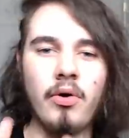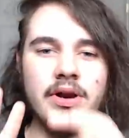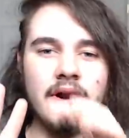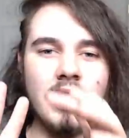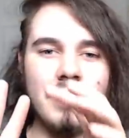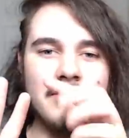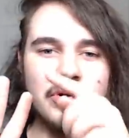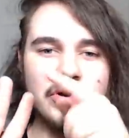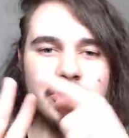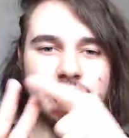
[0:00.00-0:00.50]

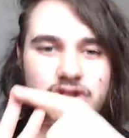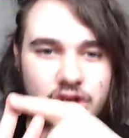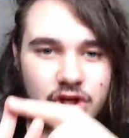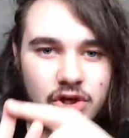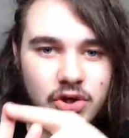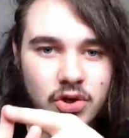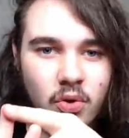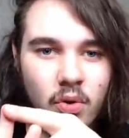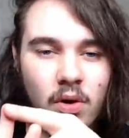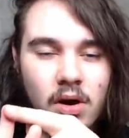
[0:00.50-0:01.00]
number
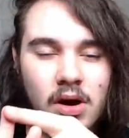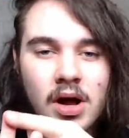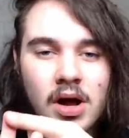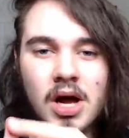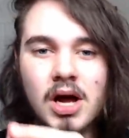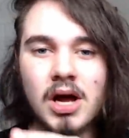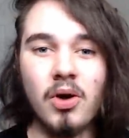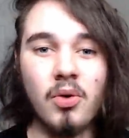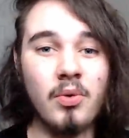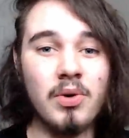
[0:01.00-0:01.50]
two,
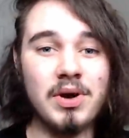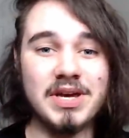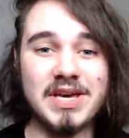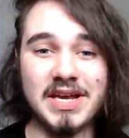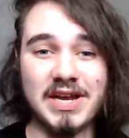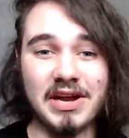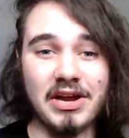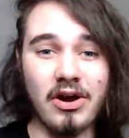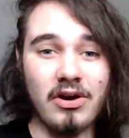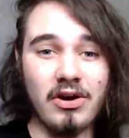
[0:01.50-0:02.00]
we're
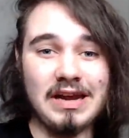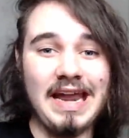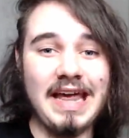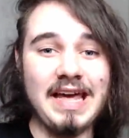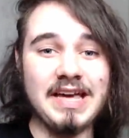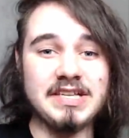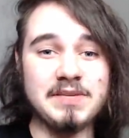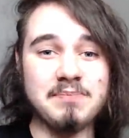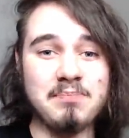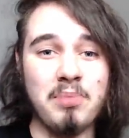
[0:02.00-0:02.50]
getting our
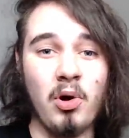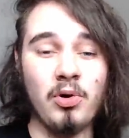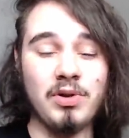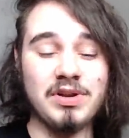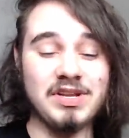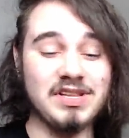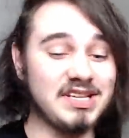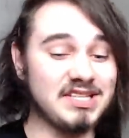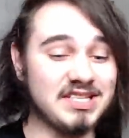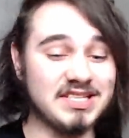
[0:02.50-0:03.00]
legs
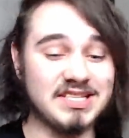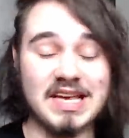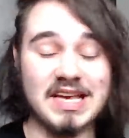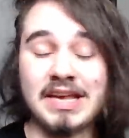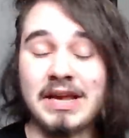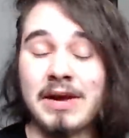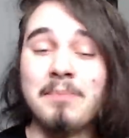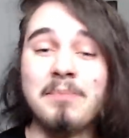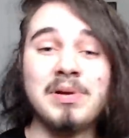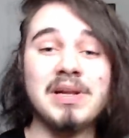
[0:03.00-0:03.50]
pulled and this is a
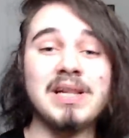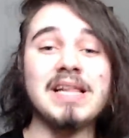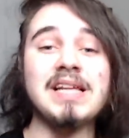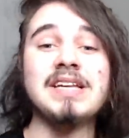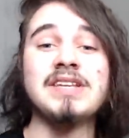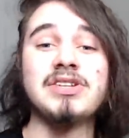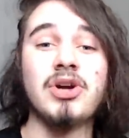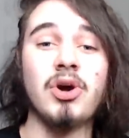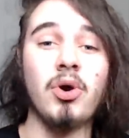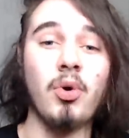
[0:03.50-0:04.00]

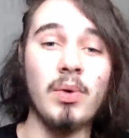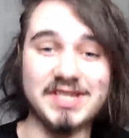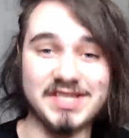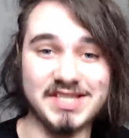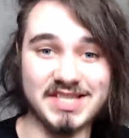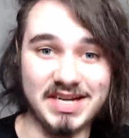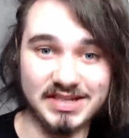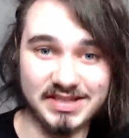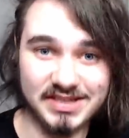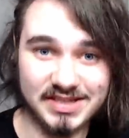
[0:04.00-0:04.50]
complete
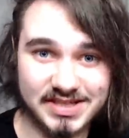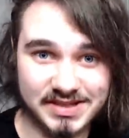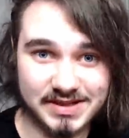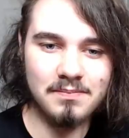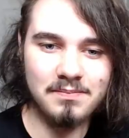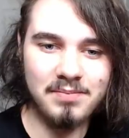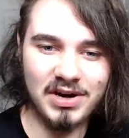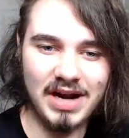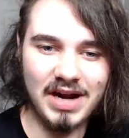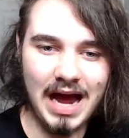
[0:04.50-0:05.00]

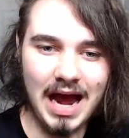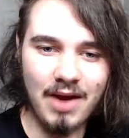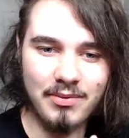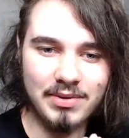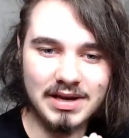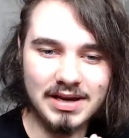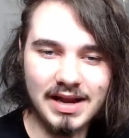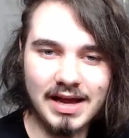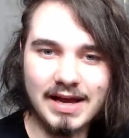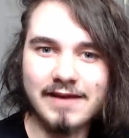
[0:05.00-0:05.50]
coincidence. But I
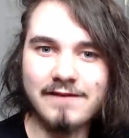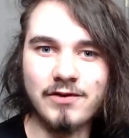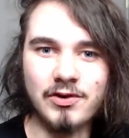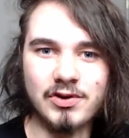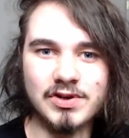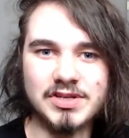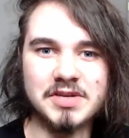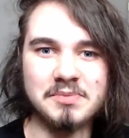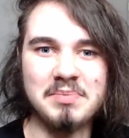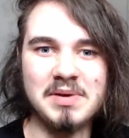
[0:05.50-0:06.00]
would like
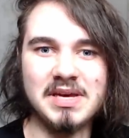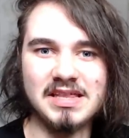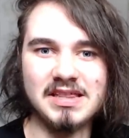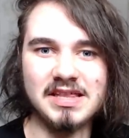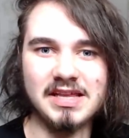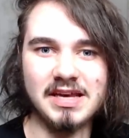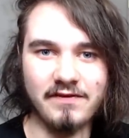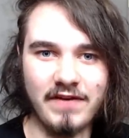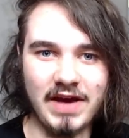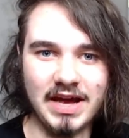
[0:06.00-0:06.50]
for it to be in
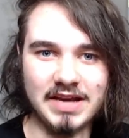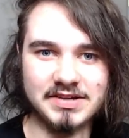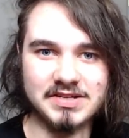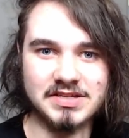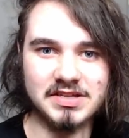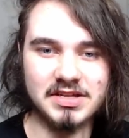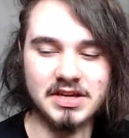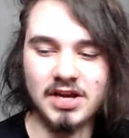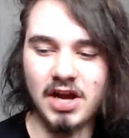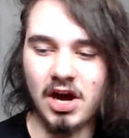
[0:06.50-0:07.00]
the
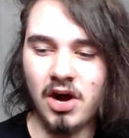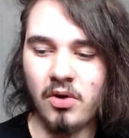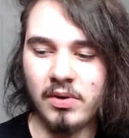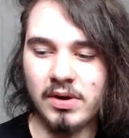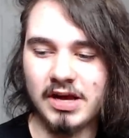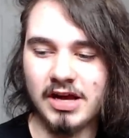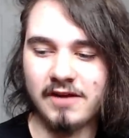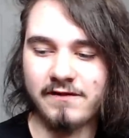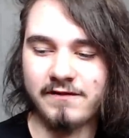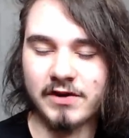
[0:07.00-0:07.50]
event. You
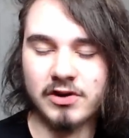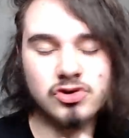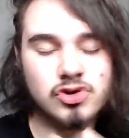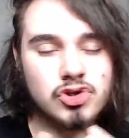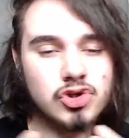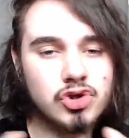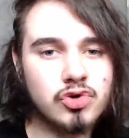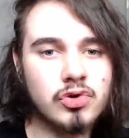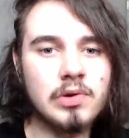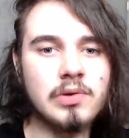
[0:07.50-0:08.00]
know, if it
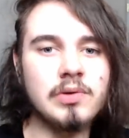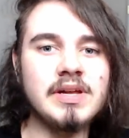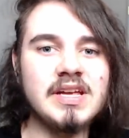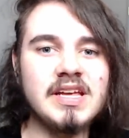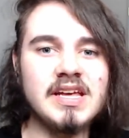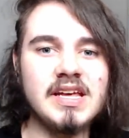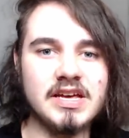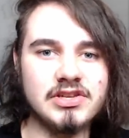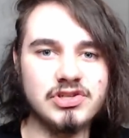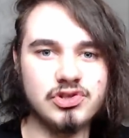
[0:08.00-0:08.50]

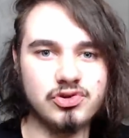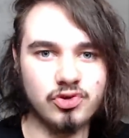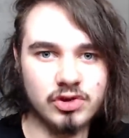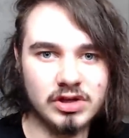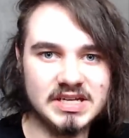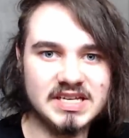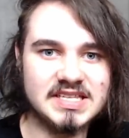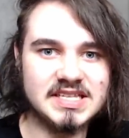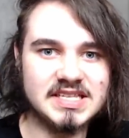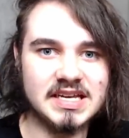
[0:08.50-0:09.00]
truly is
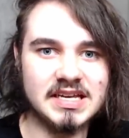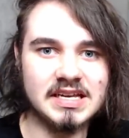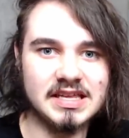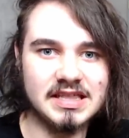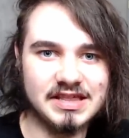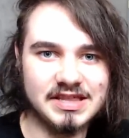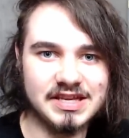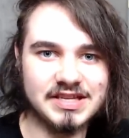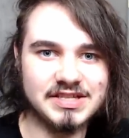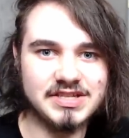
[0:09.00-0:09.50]

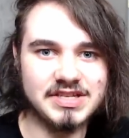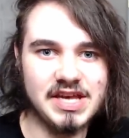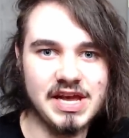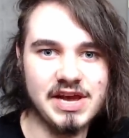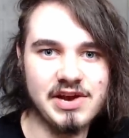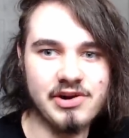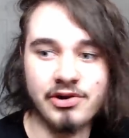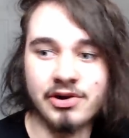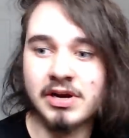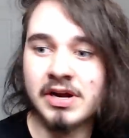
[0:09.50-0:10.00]
releasing this
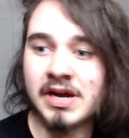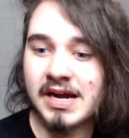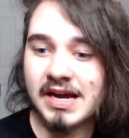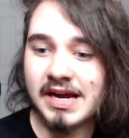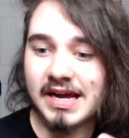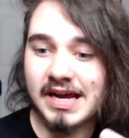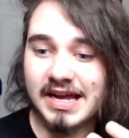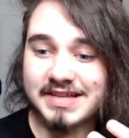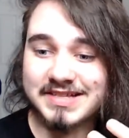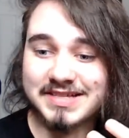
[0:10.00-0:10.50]
year,
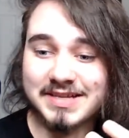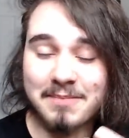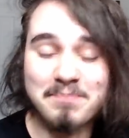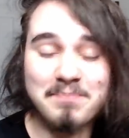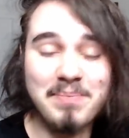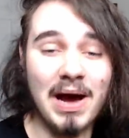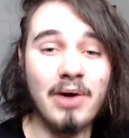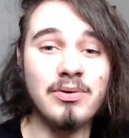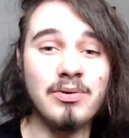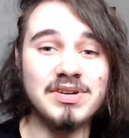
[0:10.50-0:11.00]
it's
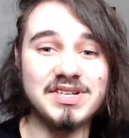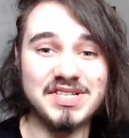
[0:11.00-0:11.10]
about